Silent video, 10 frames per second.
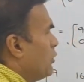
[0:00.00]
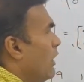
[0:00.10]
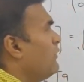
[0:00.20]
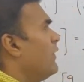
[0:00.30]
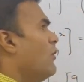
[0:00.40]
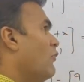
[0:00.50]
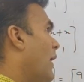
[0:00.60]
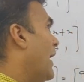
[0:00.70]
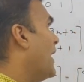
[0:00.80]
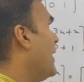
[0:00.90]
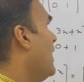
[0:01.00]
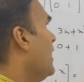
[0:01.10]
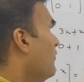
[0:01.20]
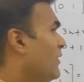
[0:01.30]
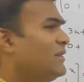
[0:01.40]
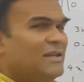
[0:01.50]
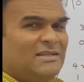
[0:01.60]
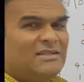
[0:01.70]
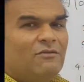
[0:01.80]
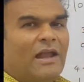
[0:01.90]
of y. With
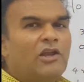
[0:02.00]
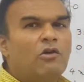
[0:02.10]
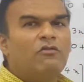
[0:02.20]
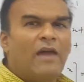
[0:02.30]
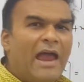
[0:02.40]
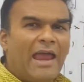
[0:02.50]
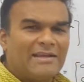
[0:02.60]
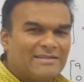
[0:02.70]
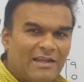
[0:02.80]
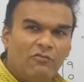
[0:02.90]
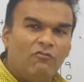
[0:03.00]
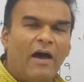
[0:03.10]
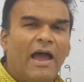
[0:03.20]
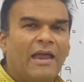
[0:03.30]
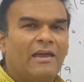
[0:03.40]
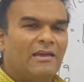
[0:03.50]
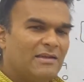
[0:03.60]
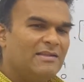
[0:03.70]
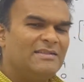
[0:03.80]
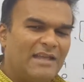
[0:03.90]
this, the value of x and y
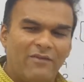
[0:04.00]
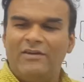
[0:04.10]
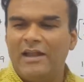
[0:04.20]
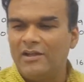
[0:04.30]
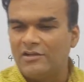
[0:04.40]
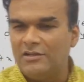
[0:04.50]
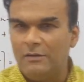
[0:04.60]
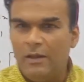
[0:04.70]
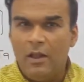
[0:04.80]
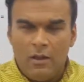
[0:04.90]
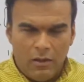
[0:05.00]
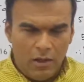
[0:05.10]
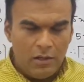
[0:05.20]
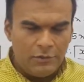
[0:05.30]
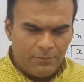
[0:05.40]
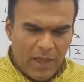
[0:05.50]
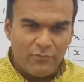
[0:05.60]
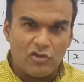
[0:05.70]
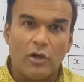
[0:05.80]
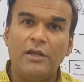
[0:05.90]
is evident. I'm
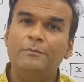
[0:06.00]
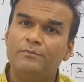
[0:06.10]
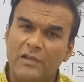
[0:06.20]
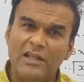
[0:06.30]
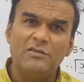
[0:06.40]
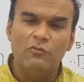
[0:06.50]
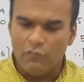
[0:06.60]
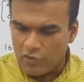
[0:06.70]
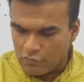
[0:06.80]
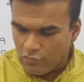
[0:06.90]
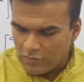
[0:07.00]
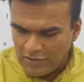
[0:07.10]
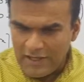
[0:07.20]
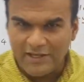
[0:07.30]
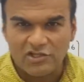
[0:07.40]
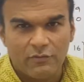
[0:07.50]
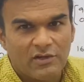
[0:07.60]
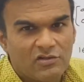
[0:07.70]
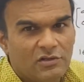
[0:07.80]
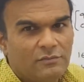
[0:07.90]
sorry. Let's move on to the next
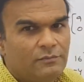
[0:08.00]
question.